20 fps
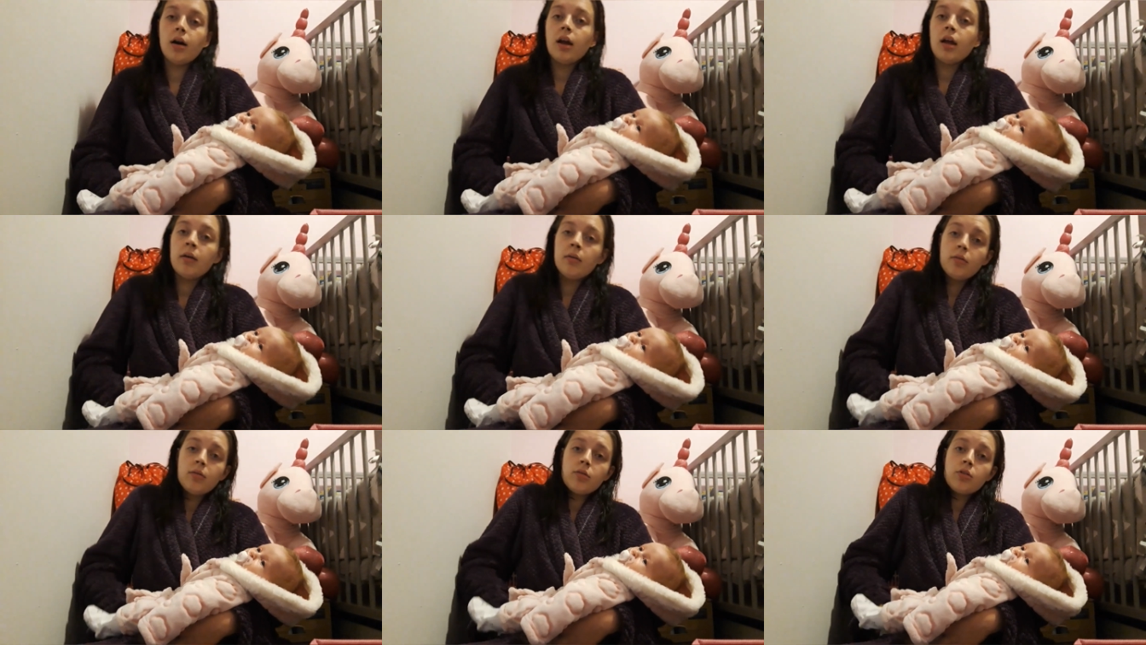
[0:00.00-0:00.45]

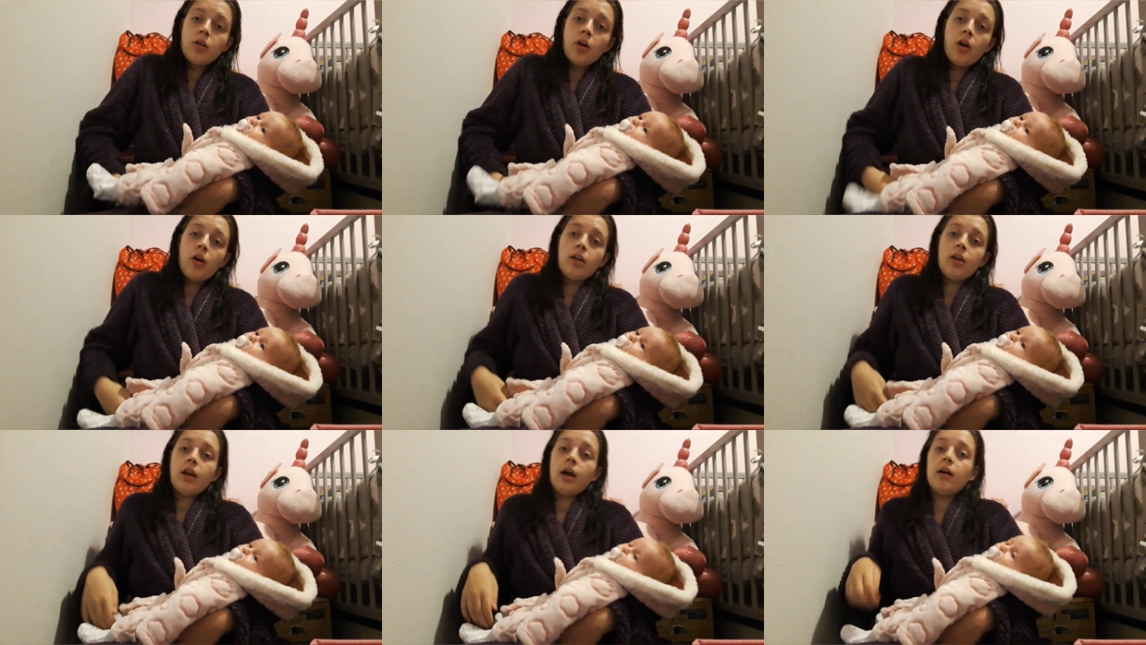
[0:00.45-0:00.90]
It
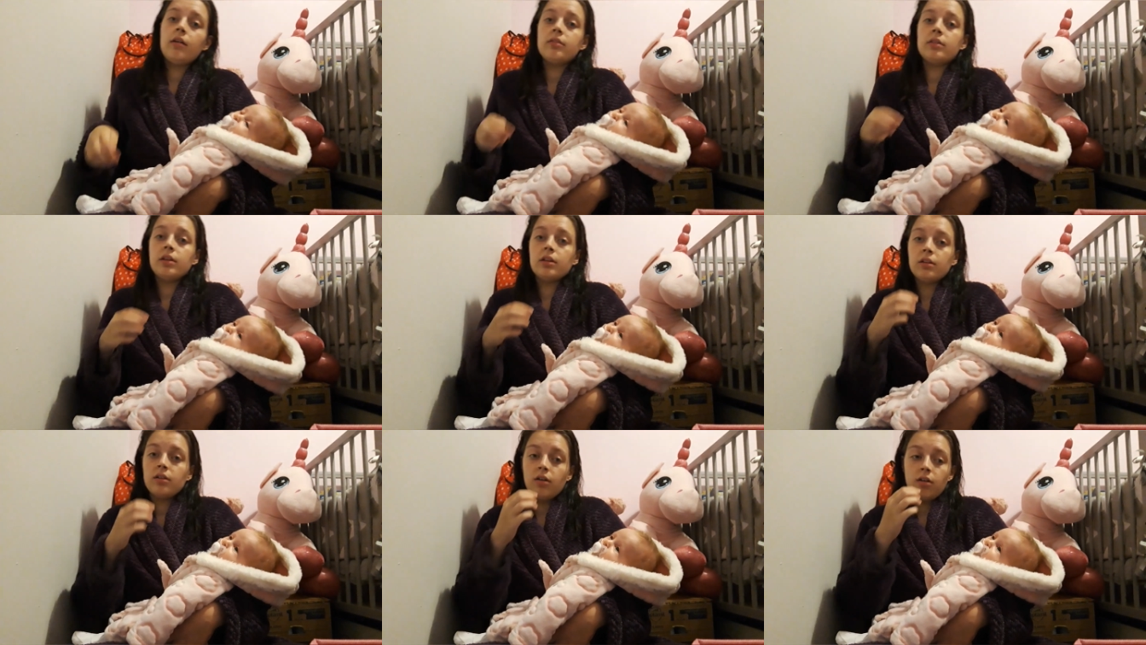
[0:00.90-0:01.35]
turned out
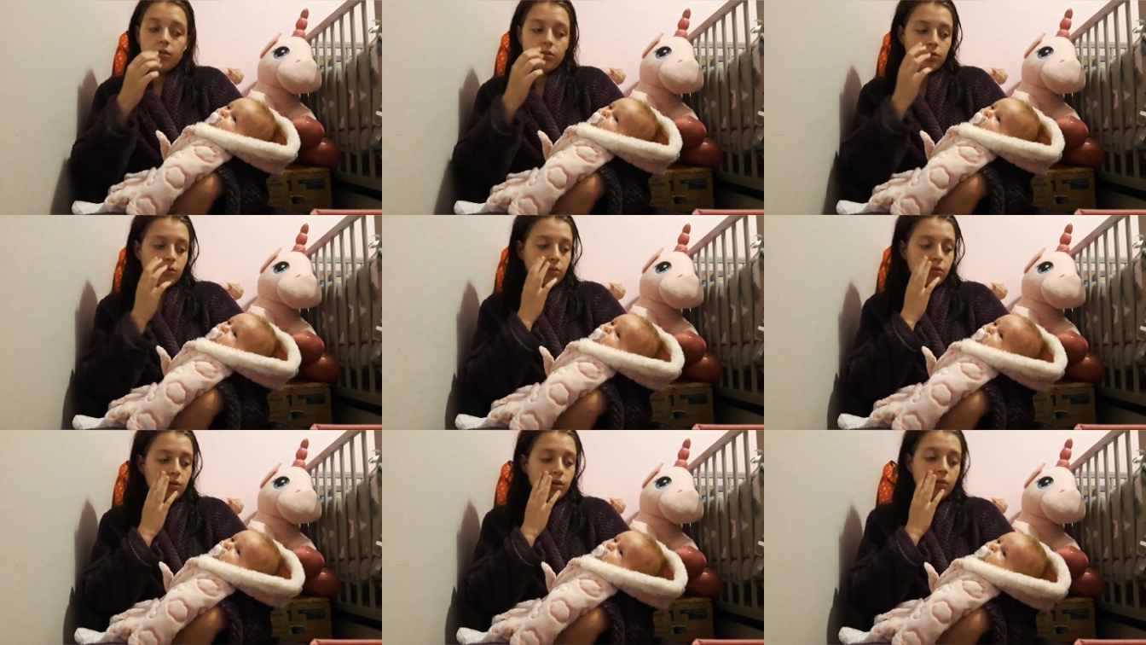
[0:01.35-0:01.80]
that
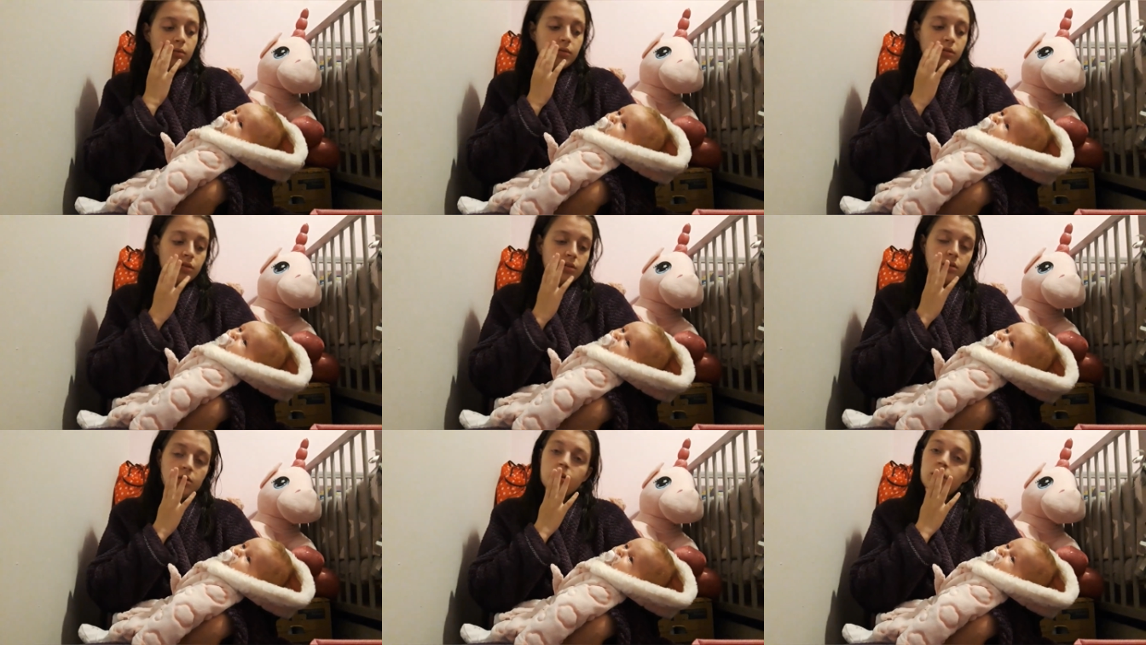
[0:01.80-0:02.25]
like all I
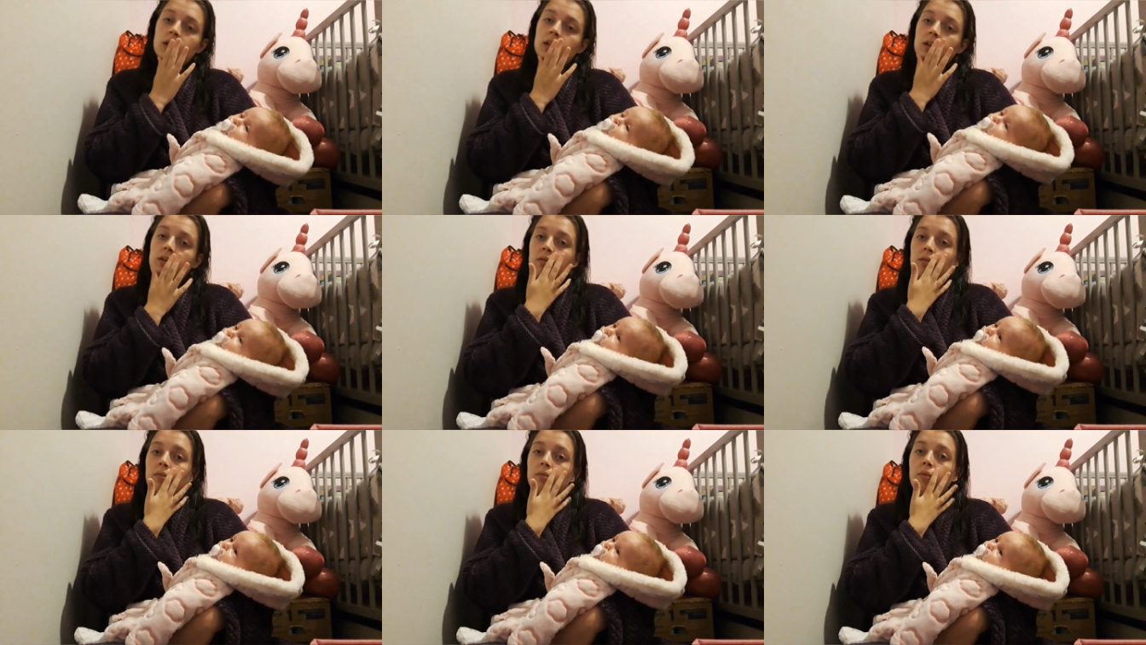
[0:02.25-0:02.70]
was
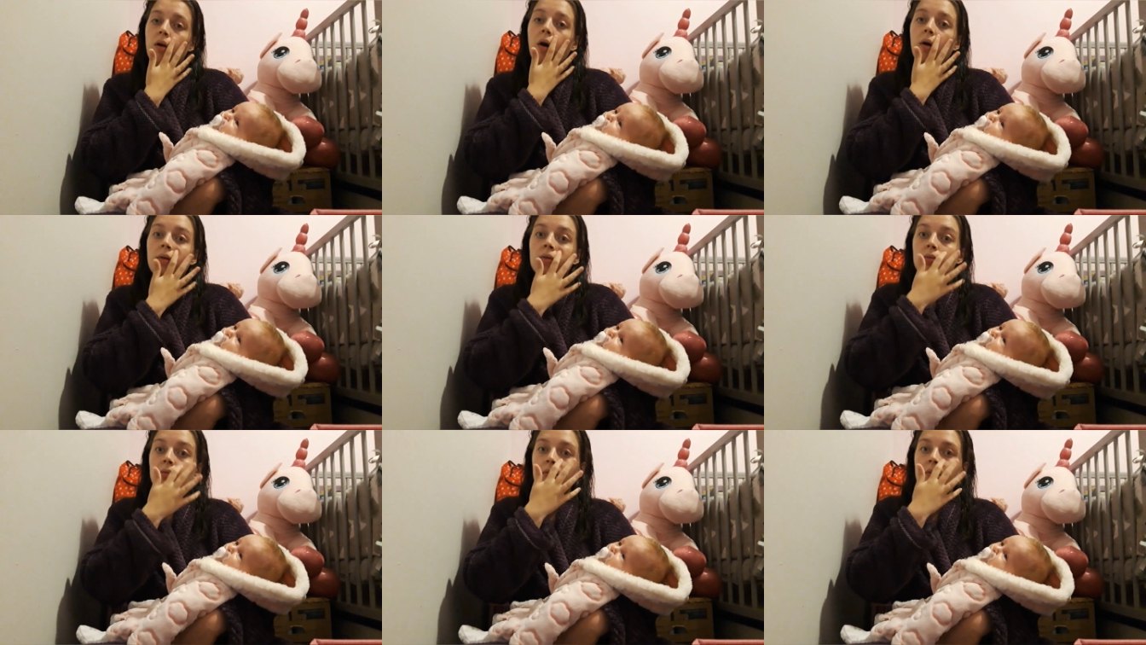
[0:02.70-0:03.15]
doing
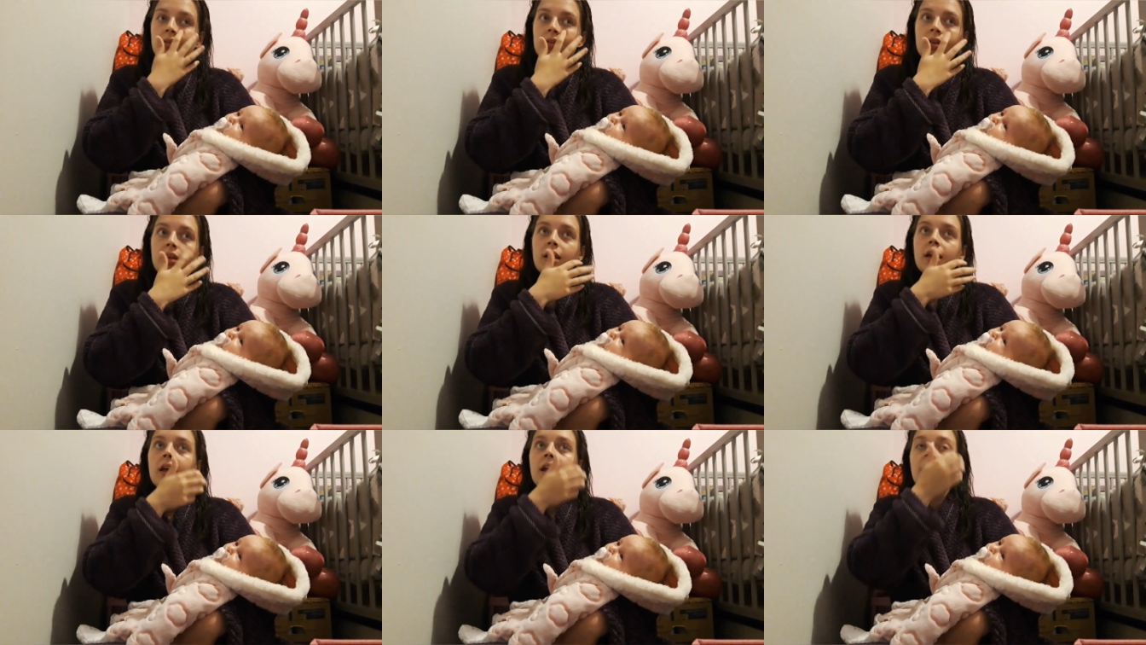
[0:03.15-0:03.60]
wrong was
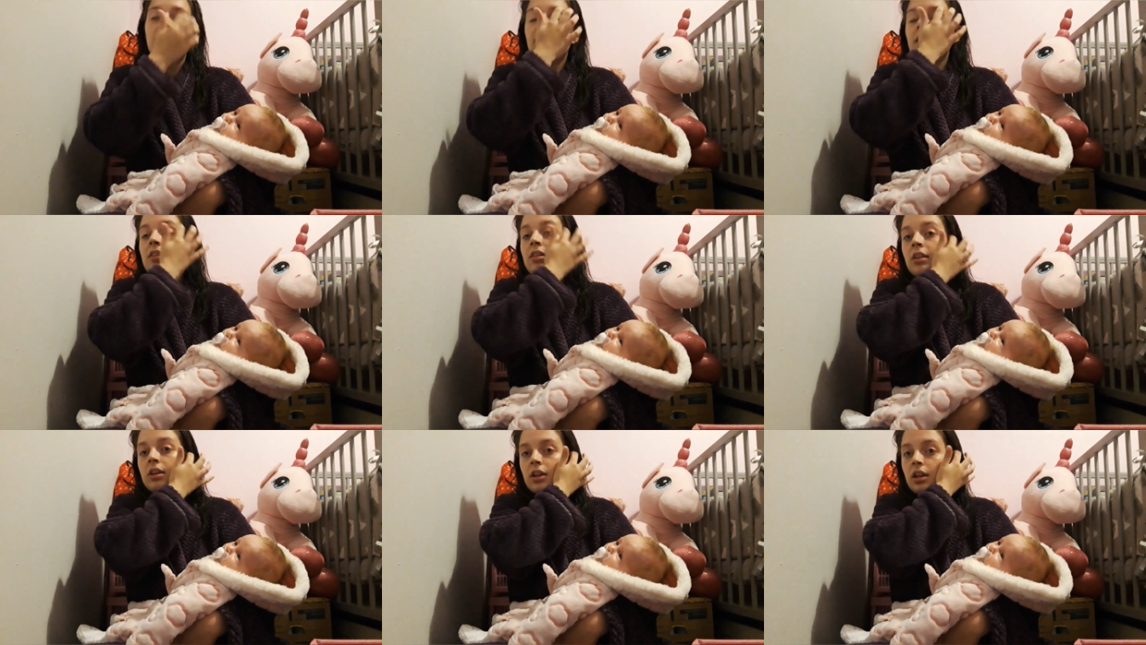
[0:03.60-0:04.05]
that
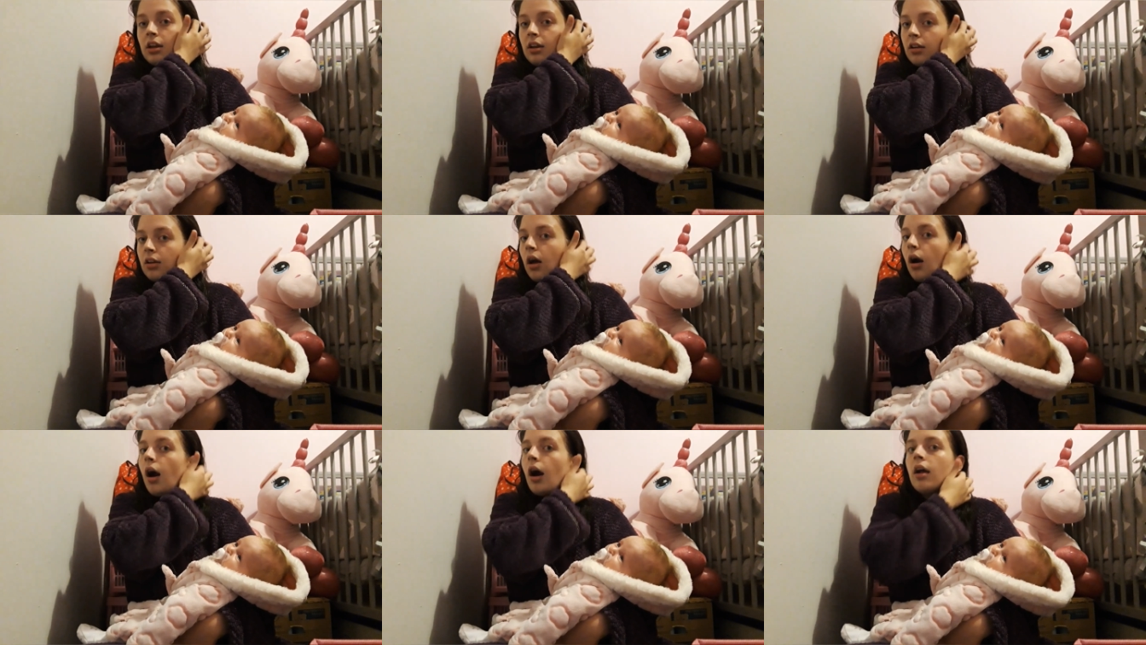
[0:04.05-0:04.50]
she
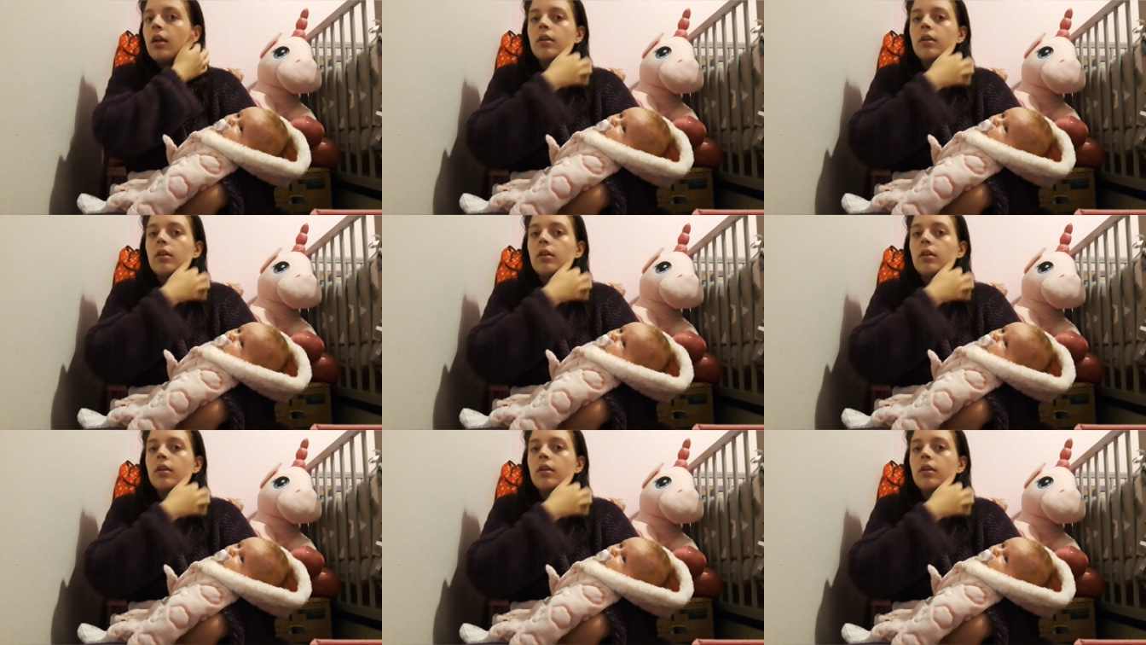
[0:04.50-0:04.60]
didn't